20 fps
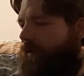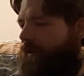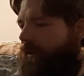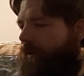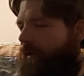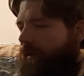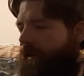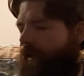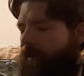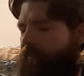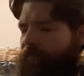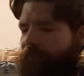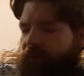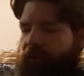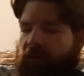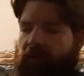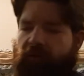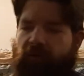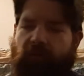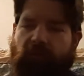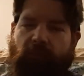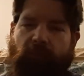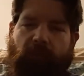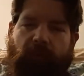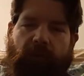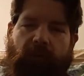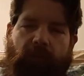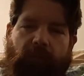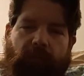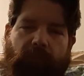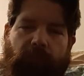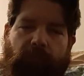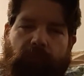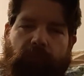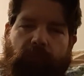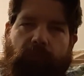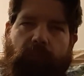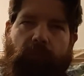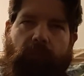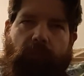in that process, when they're
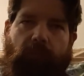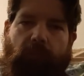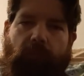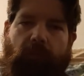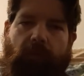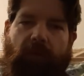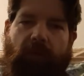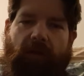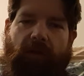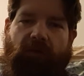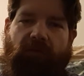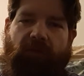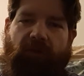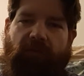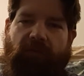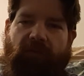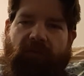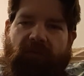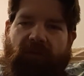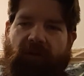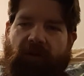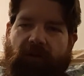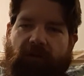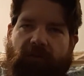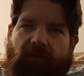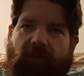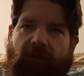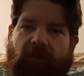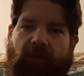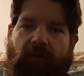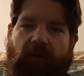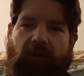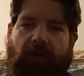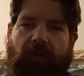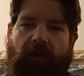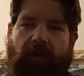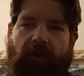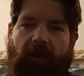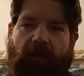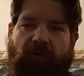actually having sex, then
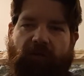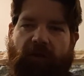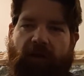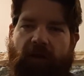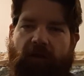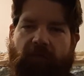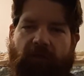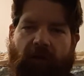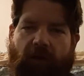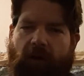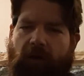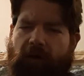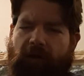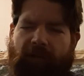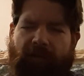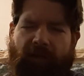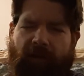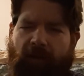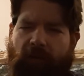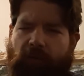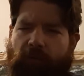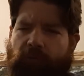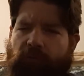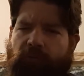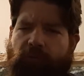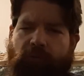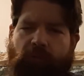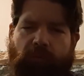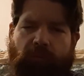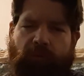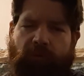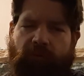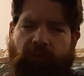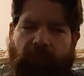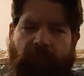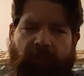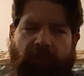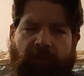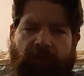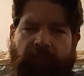he actually has like a heart attack or a stroke or
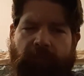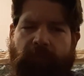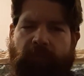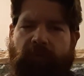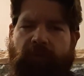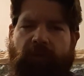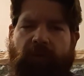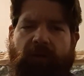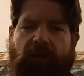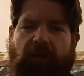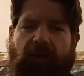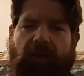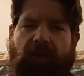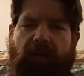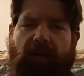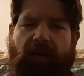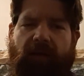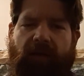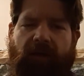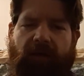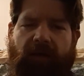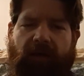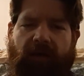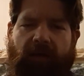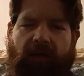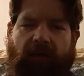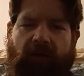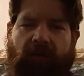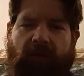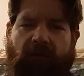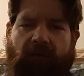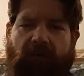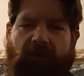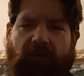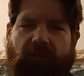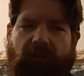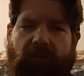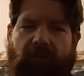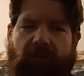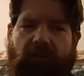something, and
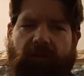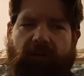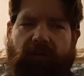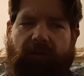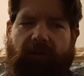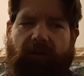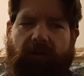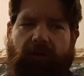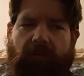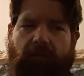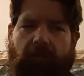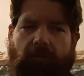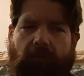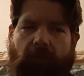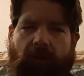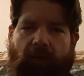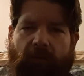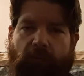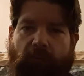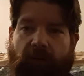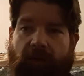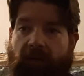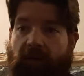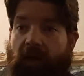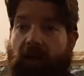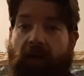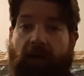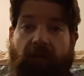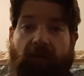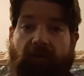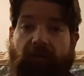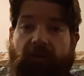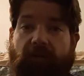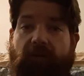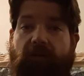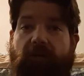that's when he dies.